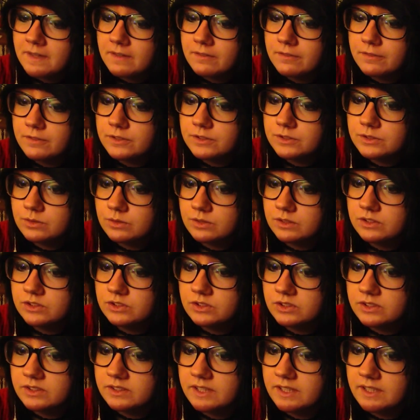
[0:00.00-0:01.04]
First
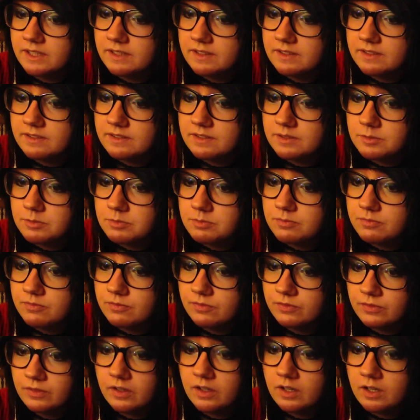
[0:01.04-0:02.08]
question is
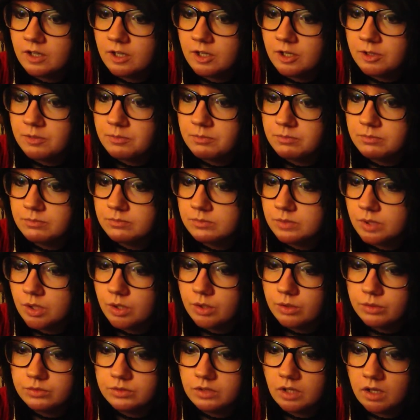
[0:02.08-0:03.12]
from
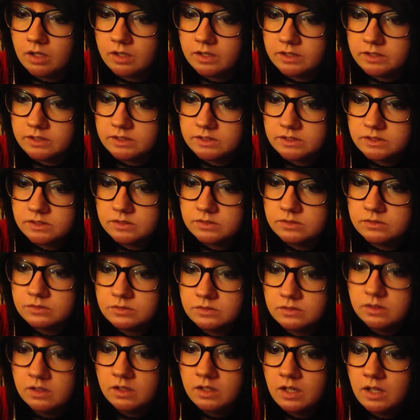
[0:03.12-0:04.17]
Otonics,
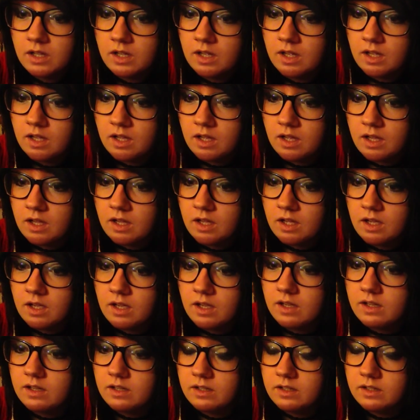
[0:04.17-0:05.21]

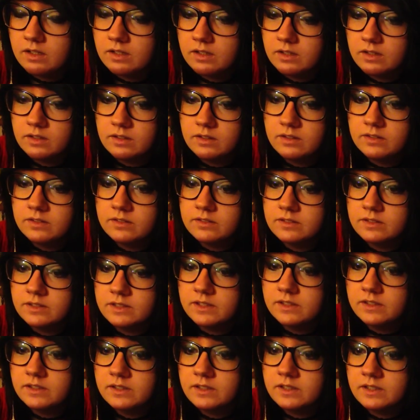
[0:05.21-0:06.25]
and
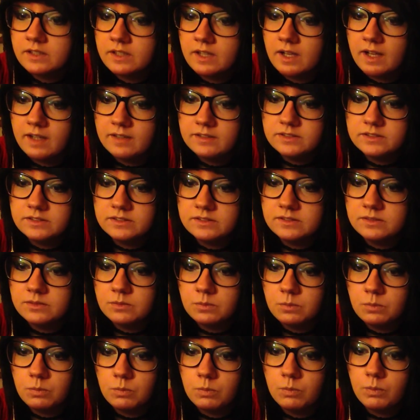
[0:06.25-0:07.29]
he asked,
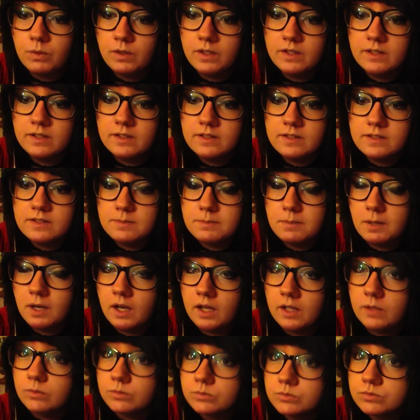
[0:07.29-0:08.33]
what is
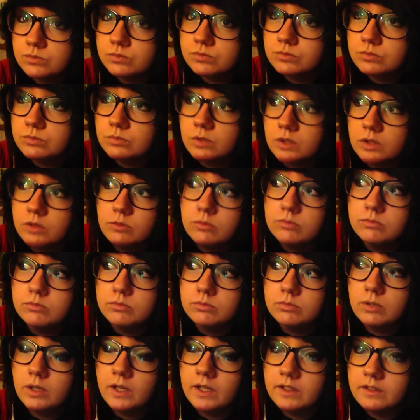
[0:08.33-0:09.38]
pi? Well,
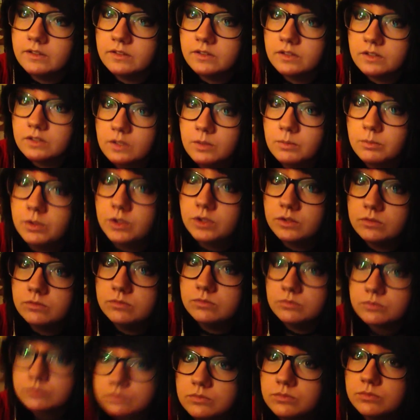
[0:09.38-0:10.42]
pi is a number,
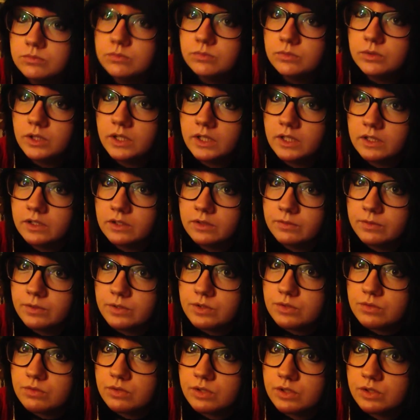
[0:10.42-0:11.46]
and the
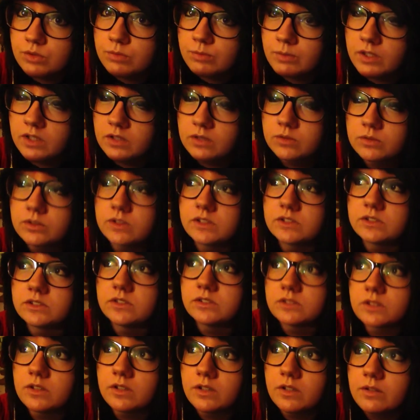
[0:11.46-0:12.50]
first three numerical
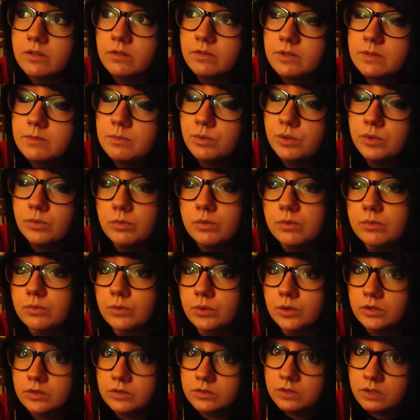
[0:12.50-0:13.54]
digits are
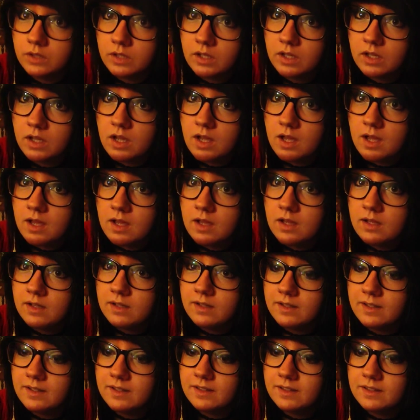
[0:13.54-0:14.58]
3.14,
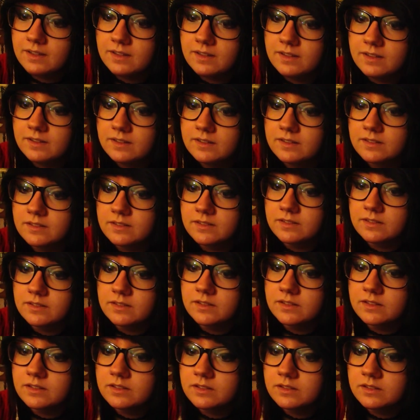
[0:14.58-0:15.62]

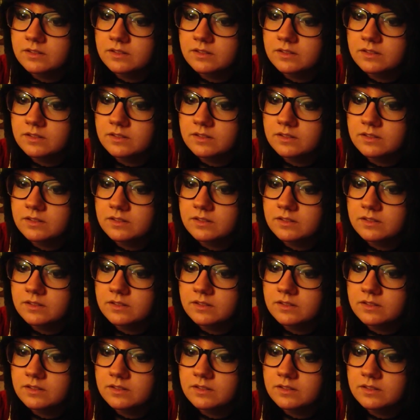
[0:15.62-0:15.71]
and